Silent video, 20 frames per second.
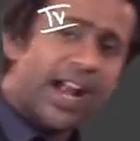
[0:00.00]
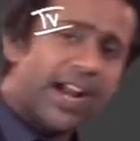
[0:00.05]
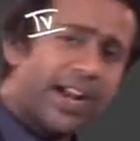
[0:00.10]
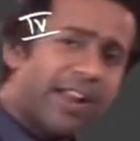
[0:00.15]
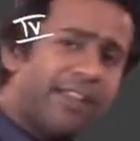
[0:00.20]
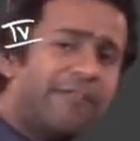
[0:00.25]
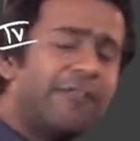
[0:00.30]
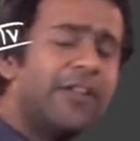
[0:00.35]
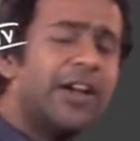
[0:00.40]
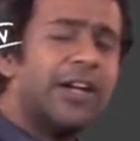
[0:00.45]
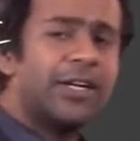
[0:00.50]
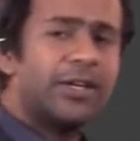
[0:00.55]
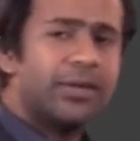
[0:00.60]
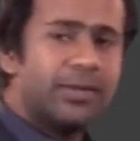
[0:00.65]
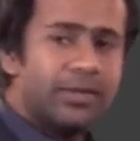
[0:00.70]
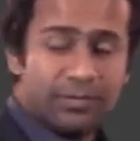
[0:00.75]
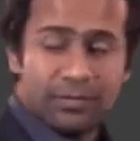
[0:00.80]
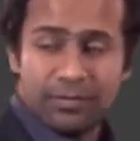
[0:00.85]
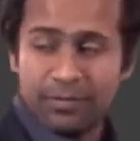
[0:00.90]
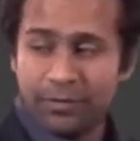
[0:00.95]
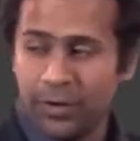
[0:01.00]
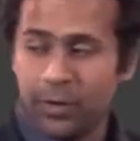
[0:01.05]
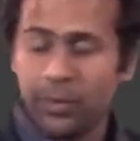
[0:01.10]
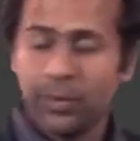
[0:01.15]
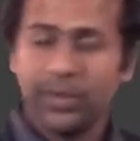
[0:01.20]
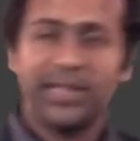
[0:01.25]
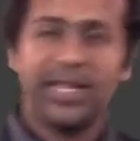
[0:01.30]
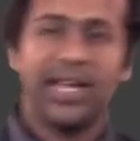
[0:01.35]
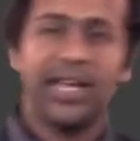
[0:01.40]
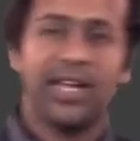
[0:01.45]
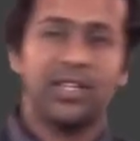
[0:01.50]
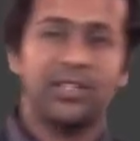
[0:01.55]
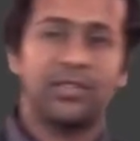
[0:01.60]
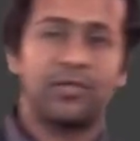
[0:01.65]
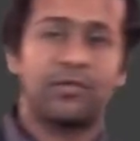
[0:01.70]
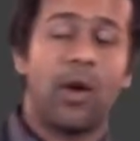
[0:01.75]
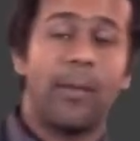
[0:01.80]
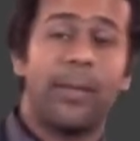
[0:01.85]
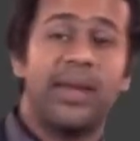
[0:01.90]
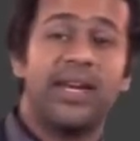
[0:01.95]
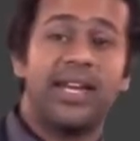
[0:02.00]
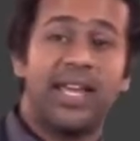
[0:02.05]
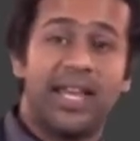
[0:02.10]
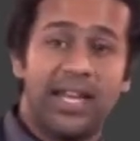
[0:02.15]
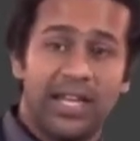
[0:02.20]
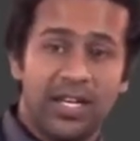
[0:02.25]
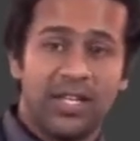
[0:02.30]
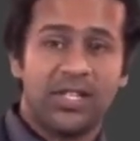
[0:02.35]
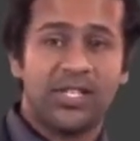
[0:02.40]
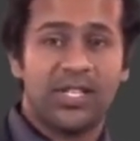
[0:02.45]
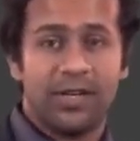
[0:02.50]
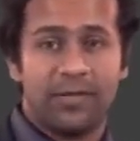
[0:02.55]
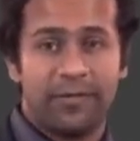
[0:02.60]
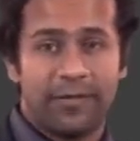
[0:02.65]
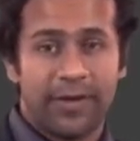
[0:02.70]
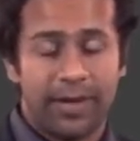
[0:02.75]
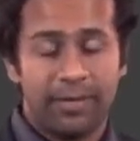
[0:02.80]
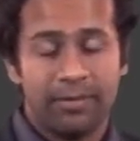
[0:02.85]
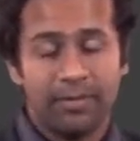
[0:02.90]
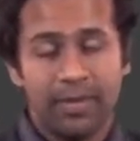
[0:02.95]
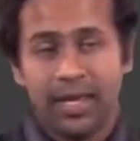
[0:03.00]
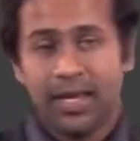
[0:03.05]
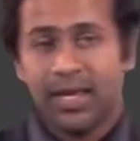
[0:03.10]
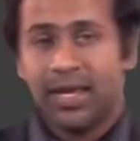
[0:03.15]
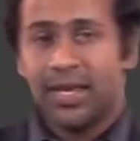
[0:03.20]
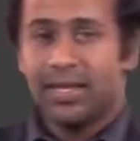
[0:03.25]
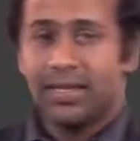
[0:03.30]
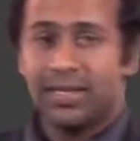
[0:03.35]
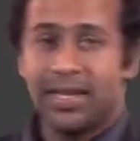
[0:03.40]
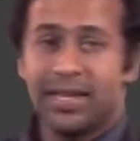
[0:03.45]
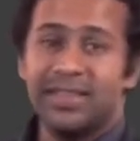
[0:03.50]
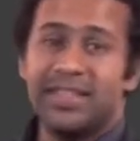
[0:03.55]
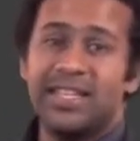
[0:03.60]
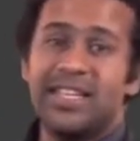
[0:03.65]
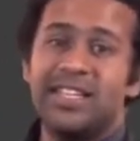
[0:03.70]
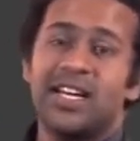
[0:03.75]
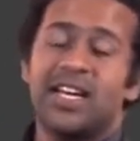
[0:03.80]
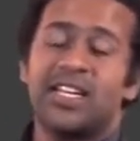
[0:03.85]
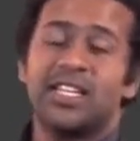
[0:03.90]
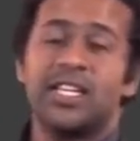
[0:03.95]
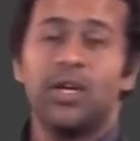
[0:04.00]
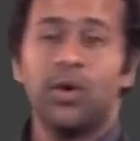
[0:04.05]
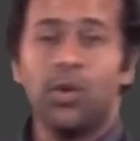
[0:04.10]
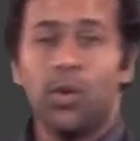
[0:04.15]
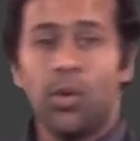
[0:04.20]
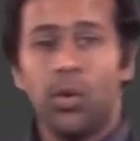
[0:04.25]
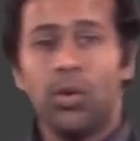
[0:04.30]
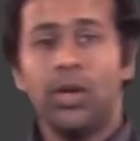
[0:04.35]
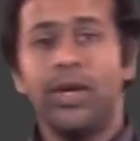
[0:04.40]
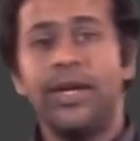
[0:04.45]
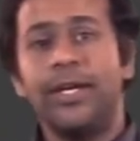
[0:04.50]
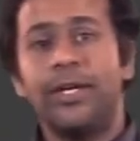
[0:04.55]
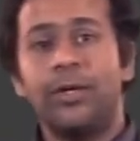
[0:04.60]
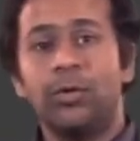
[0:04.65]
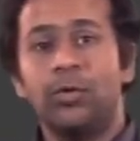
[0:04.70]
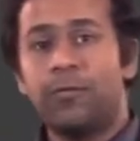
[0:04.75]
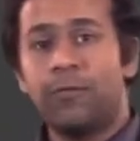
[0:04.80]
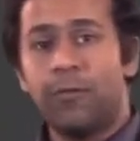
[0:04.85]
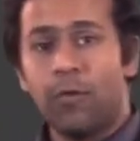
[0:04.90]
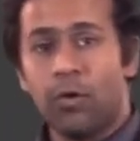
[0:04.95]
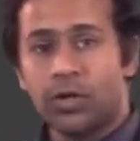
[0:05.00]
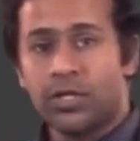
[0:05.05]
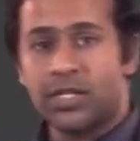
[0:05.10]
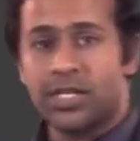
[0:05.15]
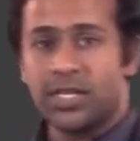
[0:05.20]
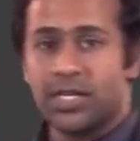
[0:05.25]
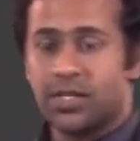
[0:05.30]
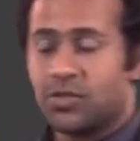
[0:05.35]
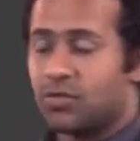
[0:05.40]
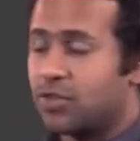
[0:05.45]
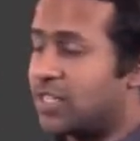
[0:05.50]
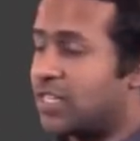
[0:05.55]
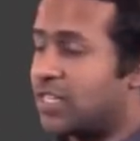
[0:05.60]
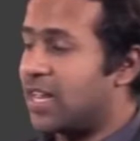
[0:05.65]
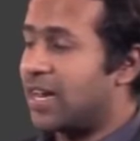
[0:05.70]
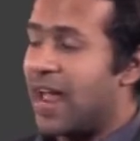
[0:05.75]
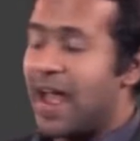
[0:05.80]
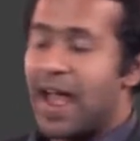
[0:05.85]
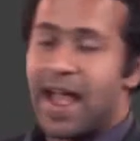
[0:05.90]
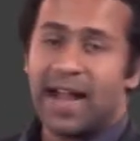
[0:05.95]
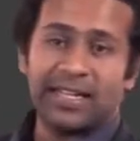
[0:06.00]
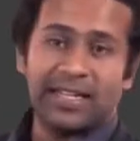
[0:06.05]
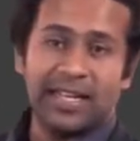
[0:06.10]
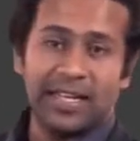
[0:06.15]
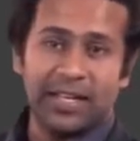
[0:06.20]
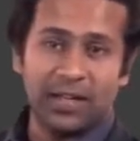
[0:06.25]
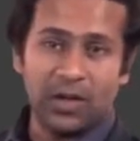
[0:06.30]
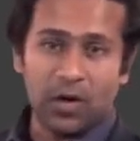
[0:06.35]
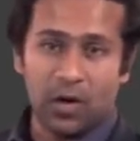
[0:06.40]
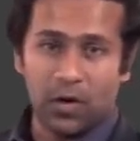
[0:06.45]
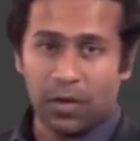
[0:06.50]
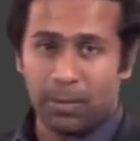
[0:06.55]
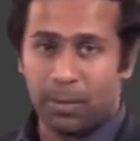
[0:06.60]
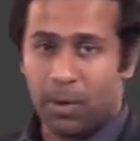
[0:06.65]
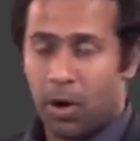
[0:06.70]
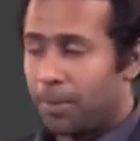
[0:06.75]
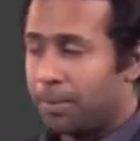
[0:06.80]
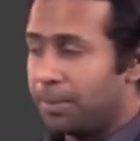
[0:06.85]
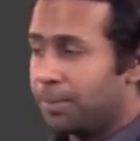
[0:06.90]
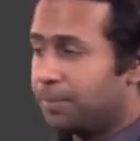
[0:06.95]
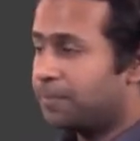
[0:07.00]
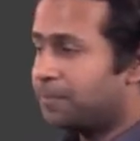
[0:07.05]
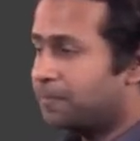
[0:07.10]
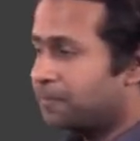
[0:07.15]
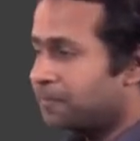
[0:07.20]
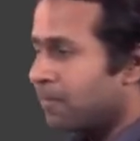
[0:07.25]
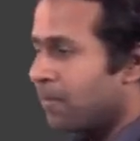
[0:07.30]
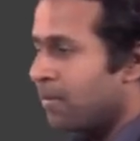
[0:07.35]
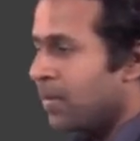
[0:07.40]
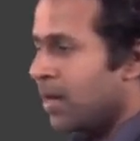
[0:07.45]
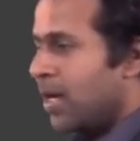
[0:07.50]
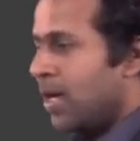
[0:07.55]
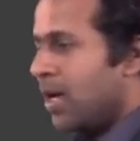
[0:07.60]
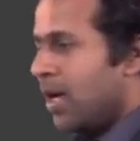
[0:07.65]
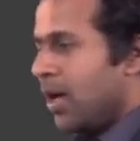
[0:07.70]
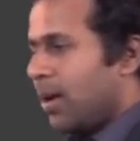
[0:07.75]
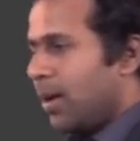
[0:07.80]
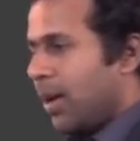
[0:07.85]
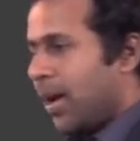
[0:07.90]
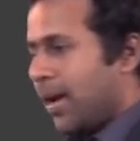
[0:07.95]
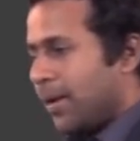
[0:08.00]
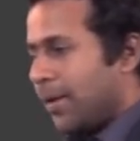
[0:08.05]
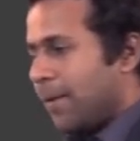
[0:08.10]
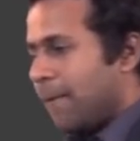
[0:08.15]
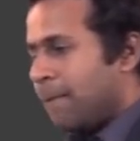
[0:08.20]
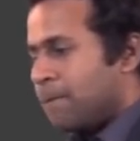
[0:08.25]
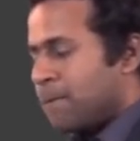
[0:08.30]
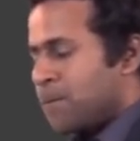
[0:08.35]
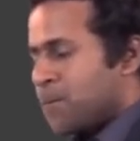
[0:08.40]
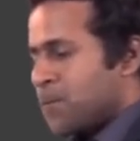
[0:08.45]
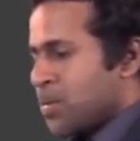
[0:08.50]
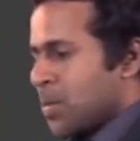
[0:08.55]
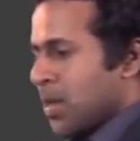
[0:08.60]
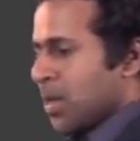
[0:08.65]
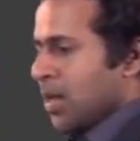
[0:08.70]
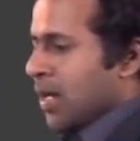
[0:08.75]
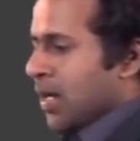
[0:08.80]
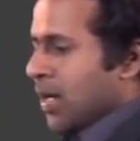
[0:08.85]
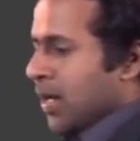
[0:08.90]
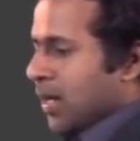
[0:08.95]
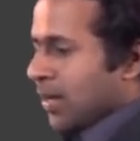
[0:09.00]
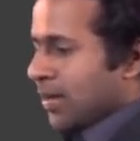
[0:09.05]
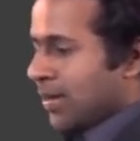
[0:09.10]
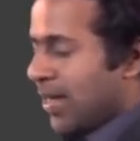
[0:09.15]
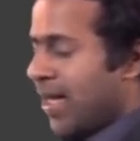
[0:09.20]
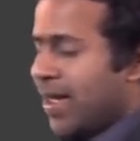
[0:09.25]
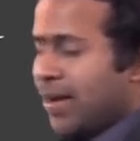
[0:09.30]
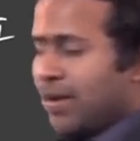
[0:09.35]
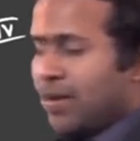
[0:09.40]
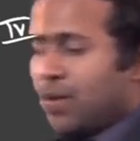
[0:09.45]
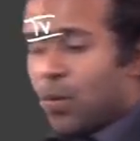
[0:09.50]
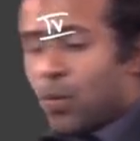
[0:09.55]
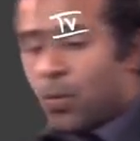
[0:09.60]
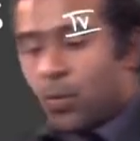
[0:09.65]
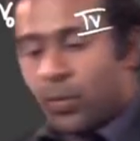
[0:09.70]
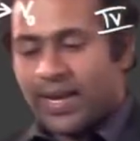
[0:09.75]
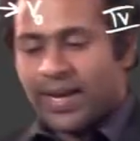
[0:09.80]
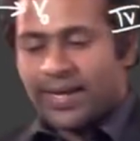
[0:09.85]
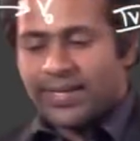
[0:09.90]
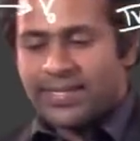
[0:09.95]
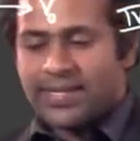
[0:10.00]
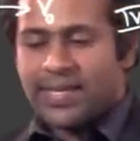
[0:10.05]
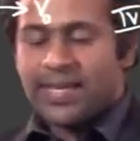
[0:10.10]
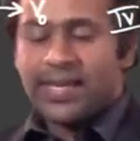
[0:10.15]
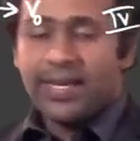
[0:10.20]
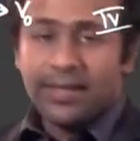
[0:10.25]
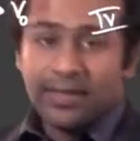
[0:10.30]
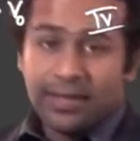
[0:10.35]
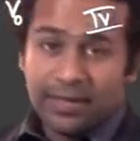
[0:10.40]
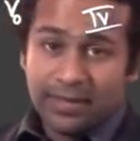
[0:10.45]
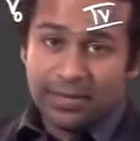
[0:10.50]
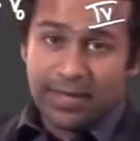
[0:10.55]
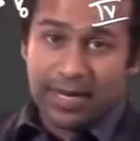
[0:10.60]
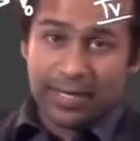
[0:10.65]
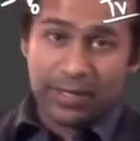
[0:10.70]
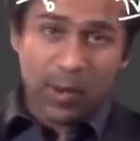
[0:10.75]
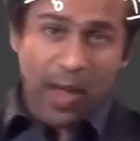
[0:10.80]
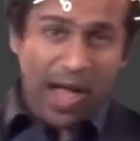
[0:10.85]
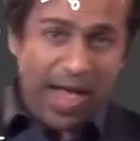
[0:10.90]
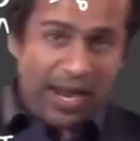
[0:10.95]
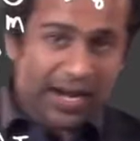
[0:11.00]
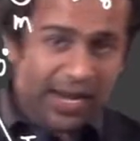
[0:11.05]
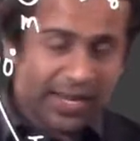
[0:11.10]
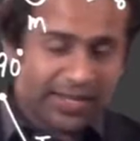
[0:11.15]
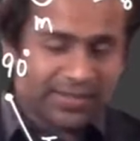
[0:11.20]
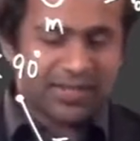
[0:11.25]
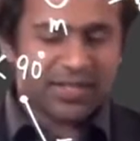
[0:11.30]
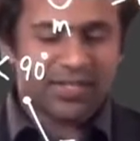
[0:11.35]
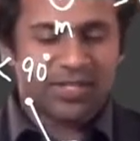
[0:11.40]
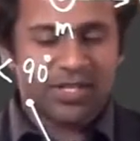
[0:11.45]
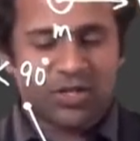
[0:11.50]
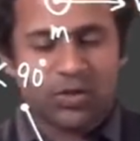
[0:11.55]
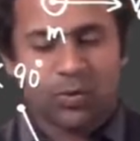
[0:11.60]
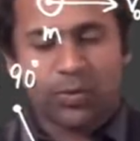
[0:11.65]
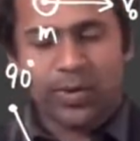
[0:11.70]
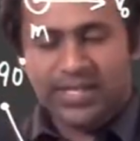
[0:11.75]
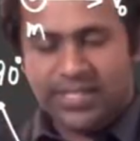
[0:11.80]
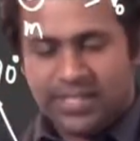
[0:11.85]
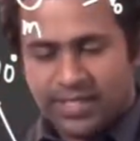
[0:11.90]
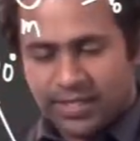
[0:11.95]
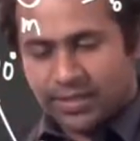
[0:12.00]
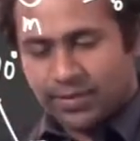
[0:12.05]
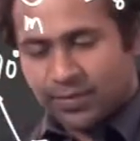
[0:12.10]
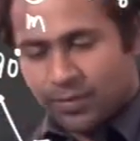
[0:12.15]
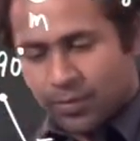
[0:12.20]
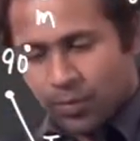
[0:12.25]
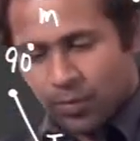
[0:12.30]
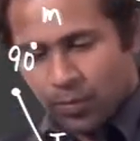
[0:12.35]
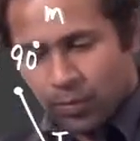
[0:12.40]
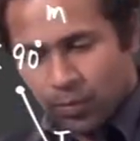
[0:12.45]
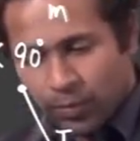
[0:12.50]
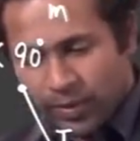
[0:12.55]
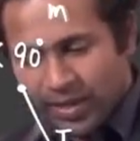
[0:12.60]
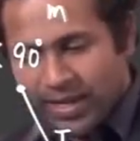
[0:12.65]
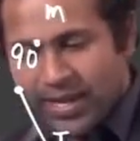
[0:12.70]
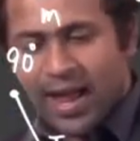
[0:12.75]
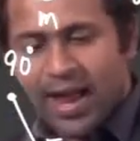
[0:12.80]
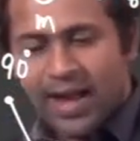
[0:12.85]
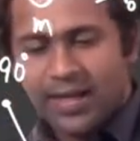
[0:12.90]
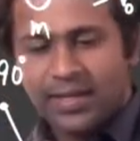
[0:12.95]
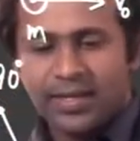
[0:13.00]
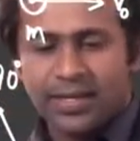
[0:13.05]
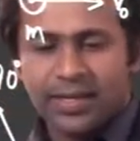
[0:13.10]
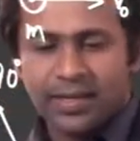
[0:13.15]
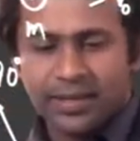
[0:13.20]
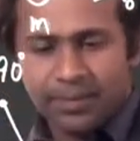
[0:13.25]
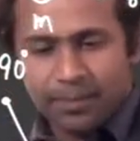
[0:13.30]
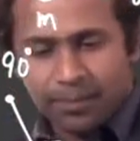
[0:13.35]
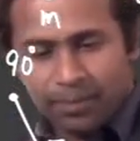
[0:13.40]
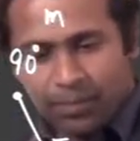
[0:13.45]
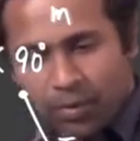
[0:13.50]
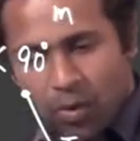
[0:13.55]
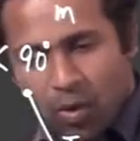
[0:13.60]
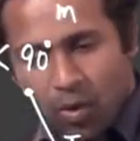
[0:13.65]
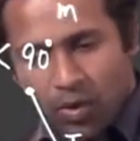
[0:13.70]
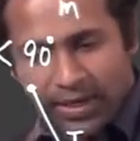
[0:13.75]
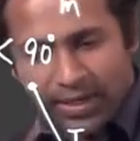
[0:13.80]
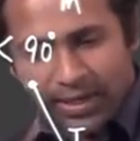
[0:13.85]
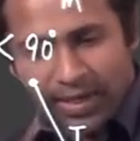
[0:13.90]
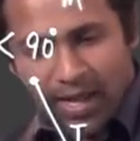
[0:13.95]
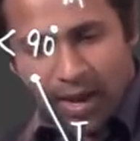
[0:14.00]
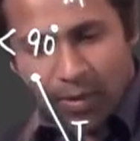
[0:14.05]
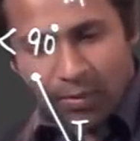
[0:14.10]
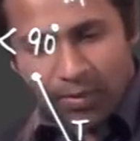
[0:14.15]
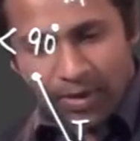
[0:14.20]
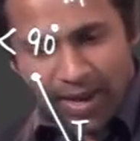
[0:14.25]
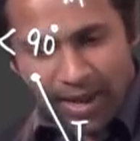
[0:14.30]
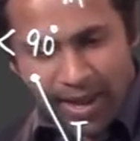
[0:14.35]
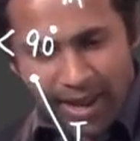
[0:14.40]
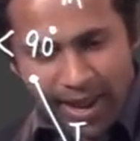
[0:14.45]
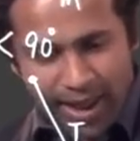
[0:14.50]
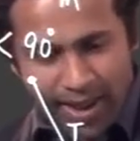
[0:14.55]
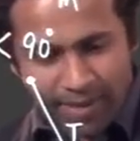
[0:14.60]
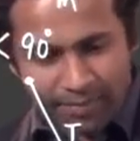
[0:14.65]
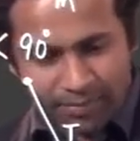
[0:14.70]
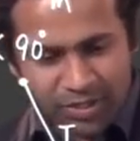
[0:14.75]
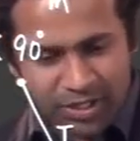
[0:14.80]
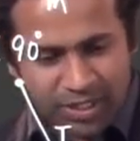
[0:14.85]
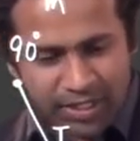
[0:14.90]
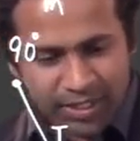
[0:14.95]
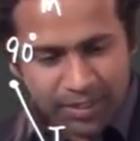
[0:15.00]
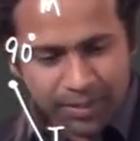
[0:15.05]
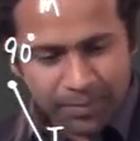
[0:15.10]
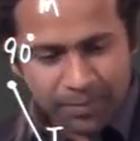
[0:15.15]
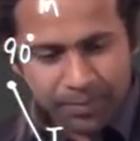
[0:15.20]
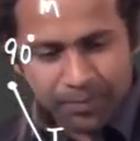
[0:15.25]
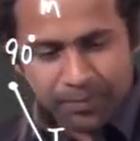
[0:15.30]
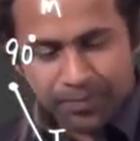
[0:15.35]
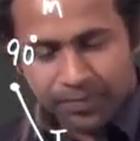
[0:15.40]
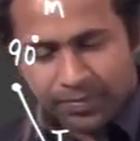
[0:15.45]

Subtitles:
And if we are viewing this from an inertial frame, then these are the only two forces are acting on the bob, right? Then we had seen that to analyze this situation, we had broken down mg